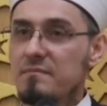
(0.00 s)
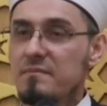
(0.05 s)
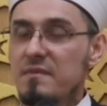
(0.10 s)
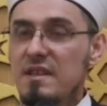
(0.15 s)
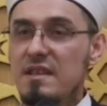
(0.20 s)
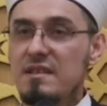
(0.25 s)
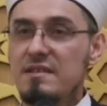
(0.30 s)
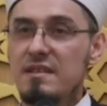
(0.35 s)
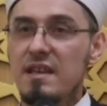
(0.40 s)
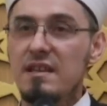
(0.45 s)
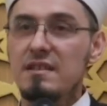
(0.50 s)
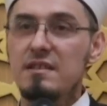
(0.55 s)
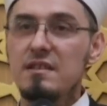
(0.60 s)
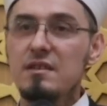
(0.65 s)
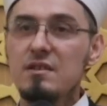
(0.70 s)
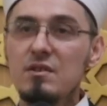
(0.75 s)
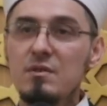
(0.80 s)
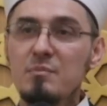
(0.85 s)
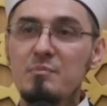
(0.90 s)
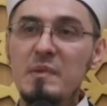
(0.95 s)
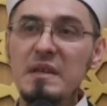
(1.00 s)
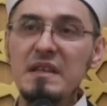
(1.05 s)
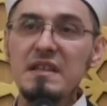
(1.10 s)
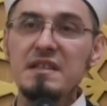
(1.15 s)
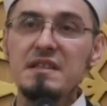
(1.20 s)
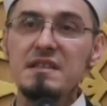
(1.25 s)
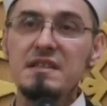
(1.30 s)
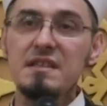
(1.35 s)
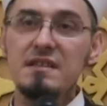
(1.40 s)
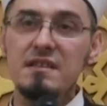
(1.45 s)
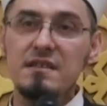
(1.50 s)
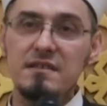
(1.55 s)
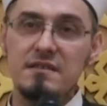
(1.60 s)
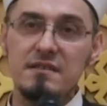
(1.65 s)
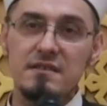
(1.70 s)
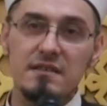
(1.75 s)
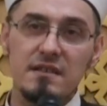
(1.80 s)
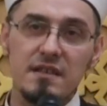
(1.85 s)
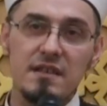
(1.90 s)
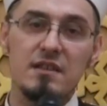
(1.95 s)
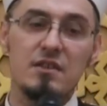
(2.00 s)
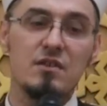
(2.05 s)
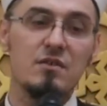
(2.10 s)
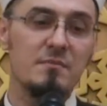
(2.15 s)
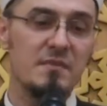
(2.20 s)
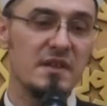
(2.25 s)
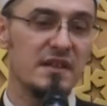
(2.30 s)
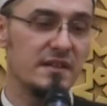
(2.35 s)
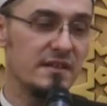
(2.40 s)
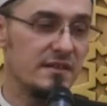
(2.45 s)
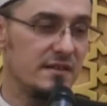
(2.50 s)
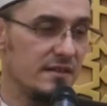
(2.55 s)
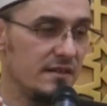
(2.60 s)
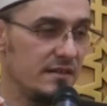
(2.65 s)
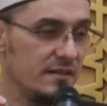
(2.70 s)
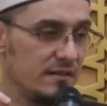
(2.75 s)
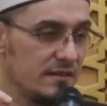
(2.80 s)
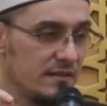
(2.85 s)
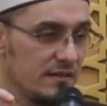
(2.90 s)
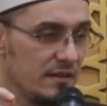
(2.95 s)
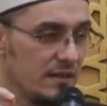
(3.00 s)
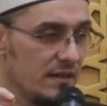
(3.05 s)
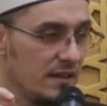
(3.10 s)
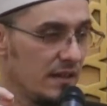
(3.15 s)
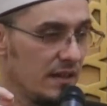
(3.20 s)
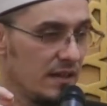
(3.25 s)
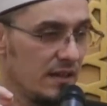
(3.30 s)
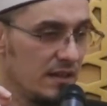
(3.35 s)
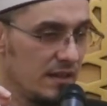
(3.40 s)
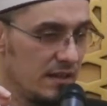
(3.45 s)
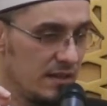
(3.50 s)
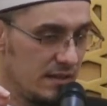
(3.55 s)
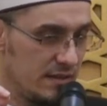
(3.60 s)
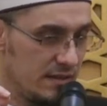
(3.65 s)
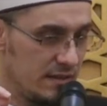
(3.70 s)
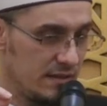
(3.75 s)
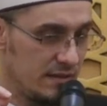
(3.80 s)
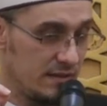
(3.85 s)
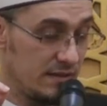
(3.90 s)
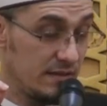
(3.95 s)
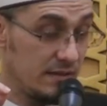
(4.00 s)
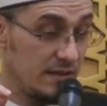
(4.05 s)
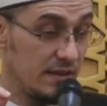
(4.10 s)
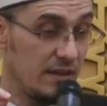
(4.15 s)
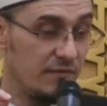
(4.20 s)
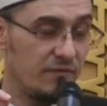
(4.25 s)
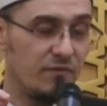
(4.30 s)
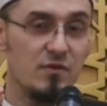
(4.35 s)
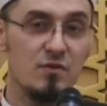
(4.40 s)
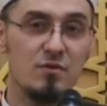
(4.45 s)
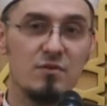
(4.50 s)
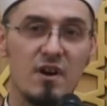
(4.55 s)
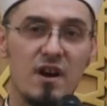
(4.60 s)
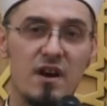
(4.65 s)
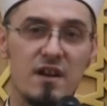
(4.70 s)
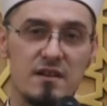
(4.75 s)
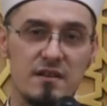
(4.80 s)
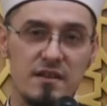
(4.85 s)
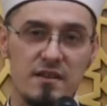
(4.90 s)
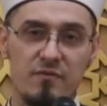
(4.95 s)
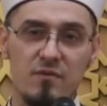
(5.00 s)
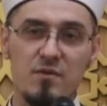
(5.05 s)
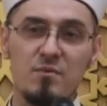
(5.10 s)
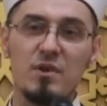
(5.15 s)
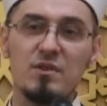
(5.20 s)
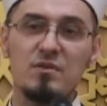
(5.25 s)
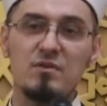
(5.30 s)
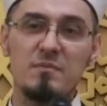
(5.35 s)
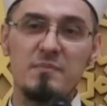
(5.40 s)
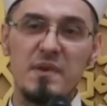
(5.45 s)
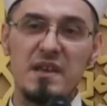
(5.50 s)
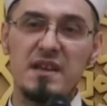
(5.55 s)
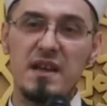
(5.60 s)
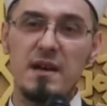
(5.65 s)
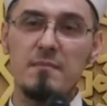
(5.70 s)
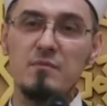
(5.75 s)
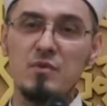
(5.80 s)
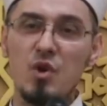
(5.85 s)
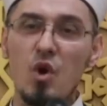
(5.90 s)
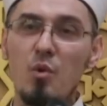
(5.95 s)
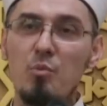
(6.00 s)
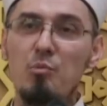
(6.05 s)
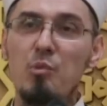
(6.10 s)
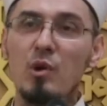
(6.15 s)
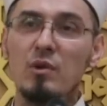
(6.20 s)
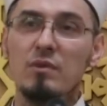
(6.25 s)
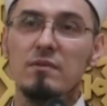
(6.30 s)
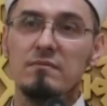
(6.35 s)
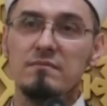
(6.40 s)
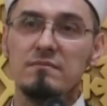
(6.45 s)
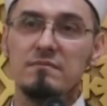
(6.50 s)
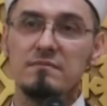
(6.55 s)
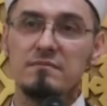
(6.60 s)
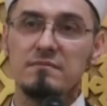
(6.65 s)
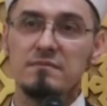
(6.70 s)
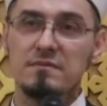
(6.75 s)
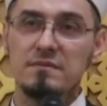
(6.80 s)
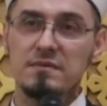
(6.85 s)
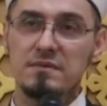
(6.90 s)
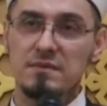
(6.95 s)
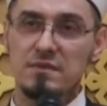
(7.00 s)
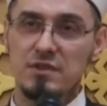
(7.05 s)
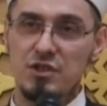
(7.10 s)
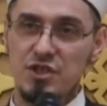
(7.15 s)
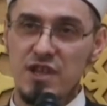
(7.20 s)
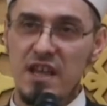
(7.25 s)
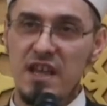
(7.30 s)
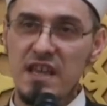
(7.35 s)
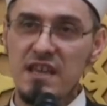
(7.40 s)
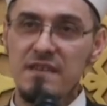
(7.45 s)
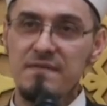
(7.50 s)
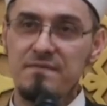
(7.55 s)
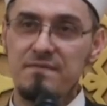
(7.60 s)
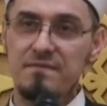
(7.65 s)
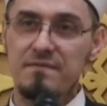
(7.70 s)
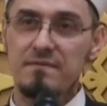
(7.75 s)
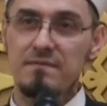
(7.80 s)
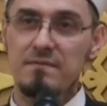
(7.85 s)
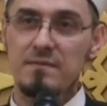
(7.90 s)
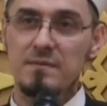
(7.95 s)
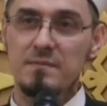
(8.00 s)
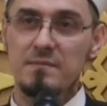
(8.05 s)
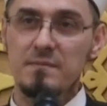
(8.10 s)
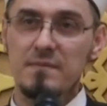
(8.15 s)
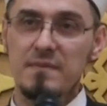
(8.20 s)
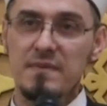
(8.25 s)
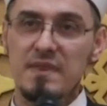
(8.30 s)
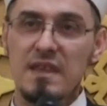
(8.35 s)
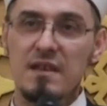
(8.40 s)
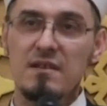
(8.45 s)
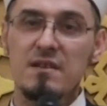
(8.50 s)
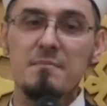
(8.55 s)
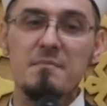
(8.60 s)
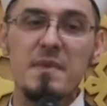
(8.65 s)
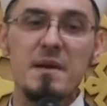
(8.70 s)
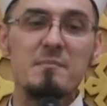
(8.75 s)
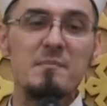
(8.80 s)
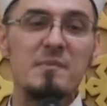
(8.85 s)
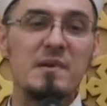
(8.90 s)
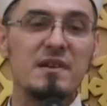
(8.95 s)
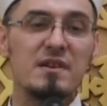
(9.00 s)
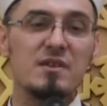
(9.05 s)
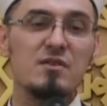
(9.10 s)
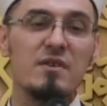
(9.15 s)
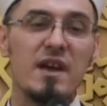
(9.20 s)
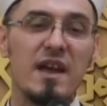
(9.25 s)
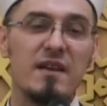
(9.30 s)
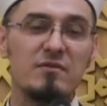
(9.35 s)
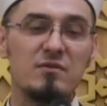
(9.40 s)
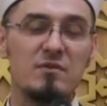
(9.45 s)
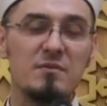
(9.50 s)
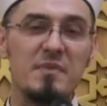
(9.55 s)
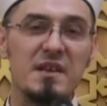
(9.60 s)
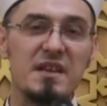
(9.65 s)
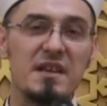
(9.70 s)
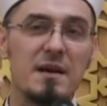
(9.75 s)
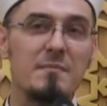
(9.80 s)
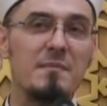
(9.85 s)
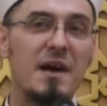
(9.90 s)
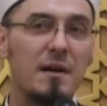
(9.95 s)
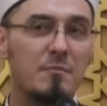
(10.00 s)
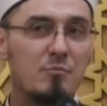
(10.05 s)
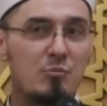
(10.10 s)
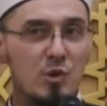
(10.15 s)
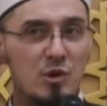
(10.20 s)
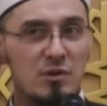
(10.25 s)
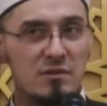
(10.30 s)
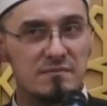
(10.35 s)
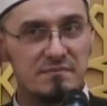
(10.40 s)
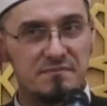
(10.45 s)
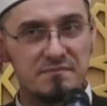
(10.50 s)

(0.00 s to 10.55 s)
He said, the nobility is in humility. If you want to become noble, sharif, remember you have to become humble.